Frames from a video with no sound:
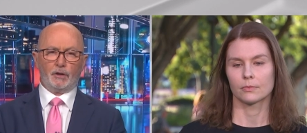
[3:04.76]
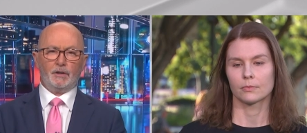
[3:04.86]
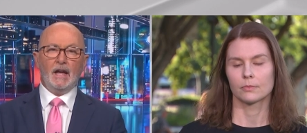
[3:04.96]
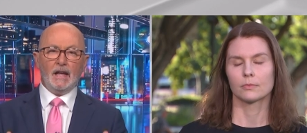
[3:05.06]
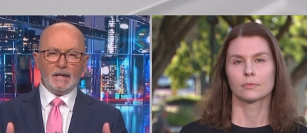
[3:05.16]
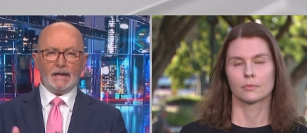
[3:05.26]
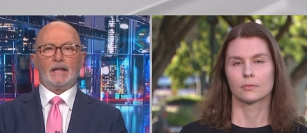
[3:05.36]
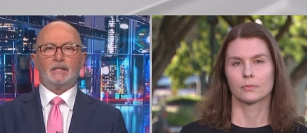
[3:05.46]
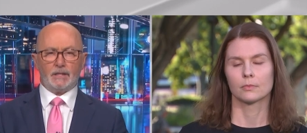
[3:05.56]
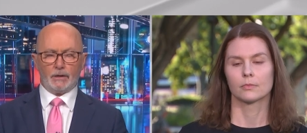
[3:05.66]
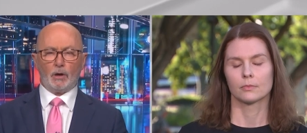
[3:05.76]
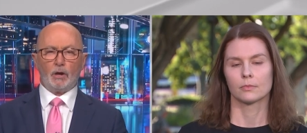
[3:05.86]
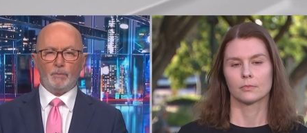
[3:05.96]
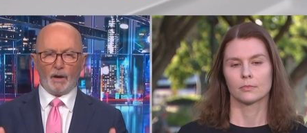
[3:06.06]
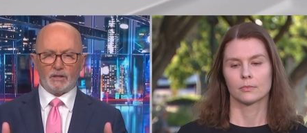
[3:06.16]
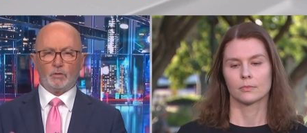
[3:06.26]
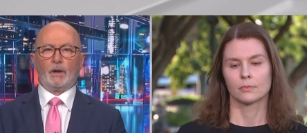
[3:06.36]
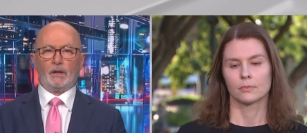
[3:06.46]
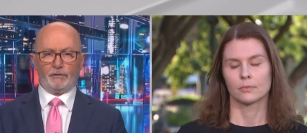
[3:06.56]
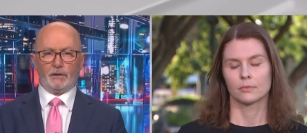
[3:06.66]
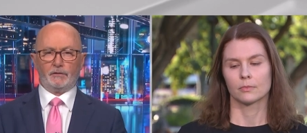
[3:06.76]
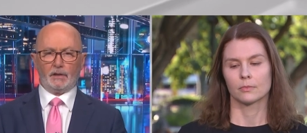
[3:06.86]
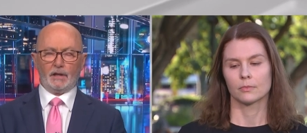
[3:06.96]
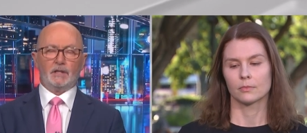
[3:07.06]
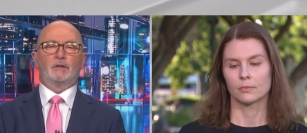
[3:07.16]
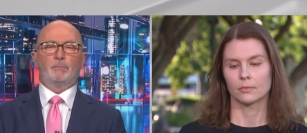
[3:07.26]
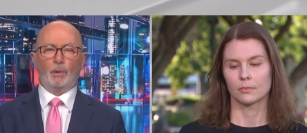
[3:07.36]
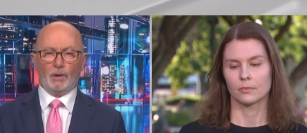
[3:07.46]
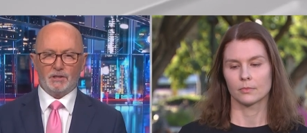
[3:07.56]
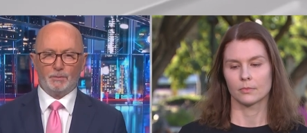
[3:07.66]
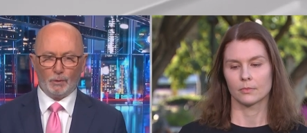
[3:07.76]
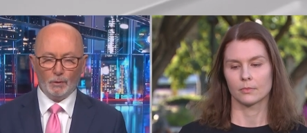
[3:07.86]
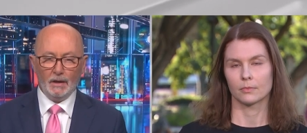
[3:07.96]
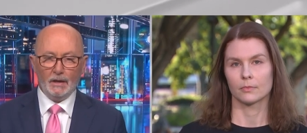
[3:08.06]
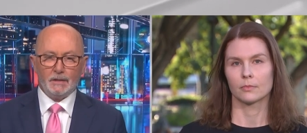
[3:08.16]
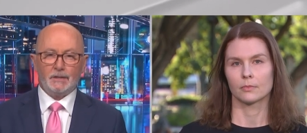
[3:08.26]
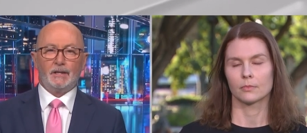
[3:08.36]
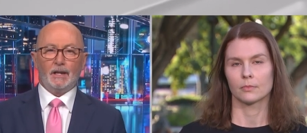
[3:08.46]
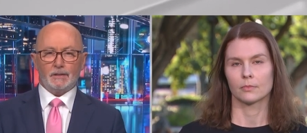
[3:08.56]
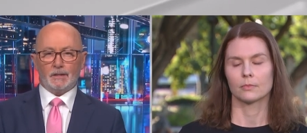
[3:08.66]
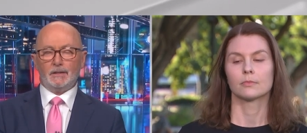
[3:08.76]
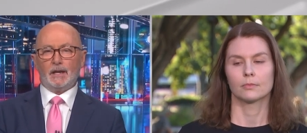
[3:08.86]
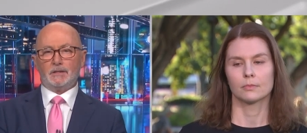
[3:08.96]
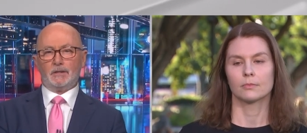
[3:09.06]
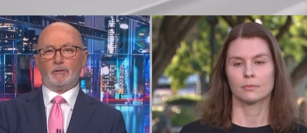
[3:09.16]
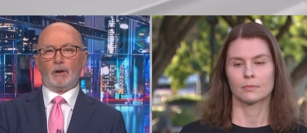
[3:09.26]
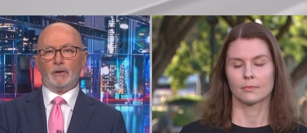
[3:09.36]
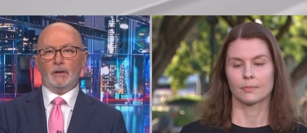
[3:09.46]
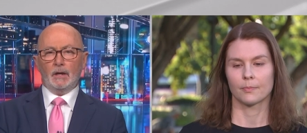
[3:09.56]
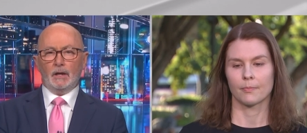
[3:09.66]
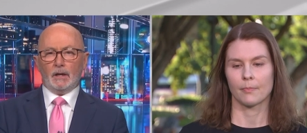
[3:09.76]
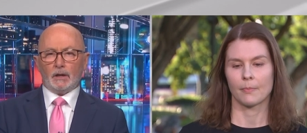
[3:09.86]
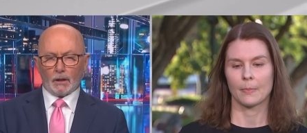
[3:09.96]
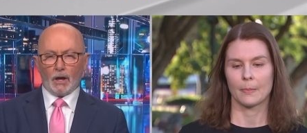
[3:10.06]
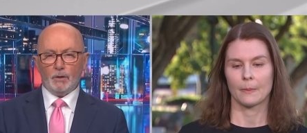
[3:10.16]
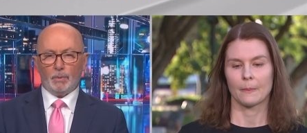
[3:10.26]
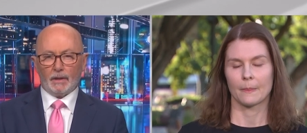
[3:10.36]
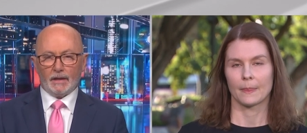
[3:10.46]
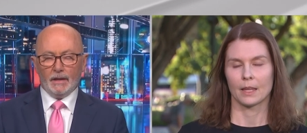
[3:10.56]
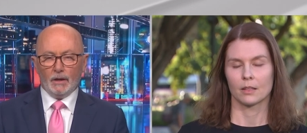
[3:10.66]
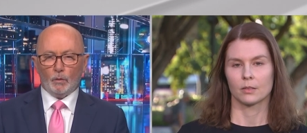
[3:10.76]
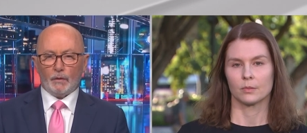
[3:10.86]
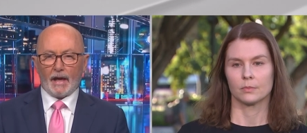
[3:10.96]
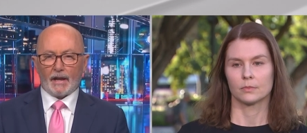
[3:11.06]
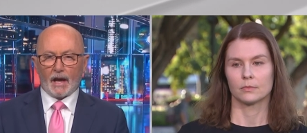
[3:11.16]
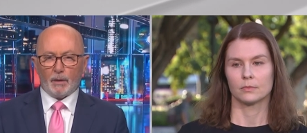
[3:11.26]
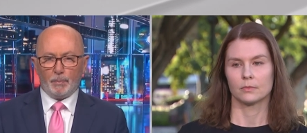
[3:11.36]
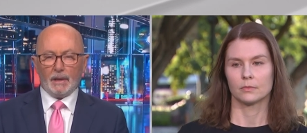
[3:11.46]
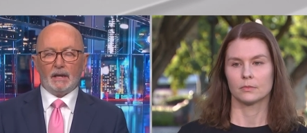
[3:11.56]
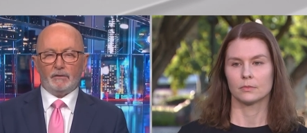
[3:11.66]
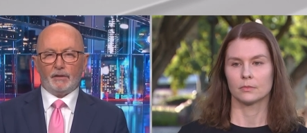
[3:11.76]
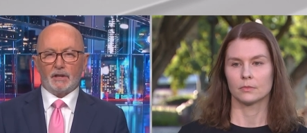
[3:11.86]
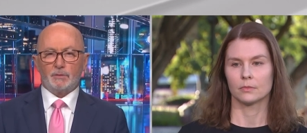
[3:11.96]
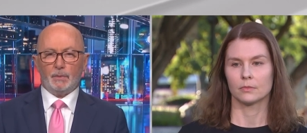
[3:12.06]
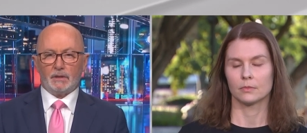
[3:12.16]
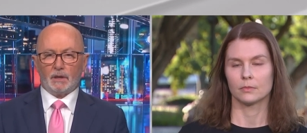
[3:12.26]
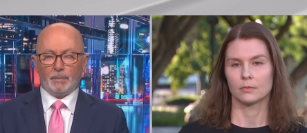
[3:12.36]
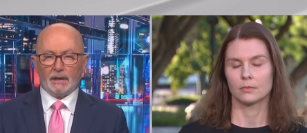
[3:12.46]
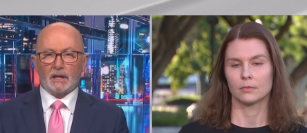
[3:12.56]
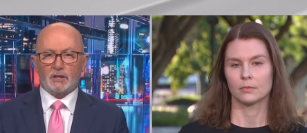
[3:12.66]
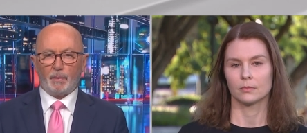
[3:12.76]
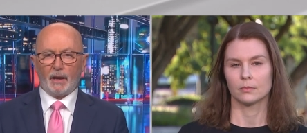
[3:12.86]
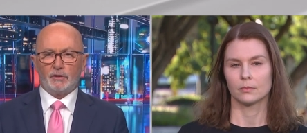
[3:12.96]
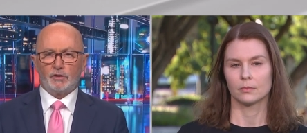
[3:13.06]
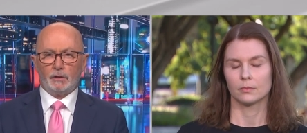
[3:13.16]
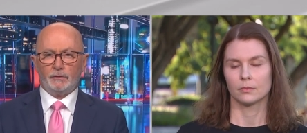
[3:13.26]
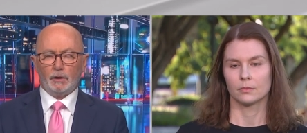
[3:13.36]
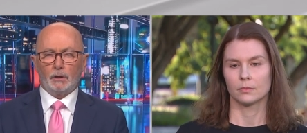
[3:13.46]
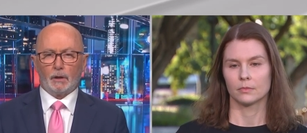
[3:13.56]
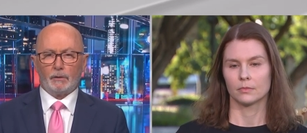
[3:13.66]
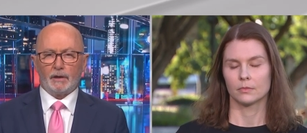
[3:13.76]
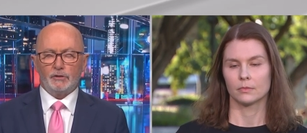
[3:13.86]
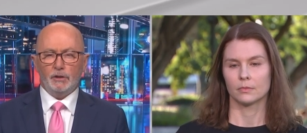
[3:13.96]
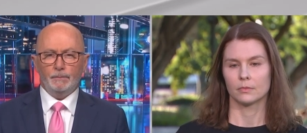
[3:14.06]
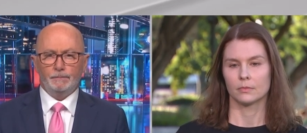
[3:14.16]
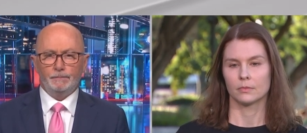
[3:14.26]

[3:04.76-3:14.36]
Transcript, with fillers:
Speaker 1: on net zero by twenty fifty. Is it possible to get to net zero globally without a big investment, a big expansion of nuclear energy?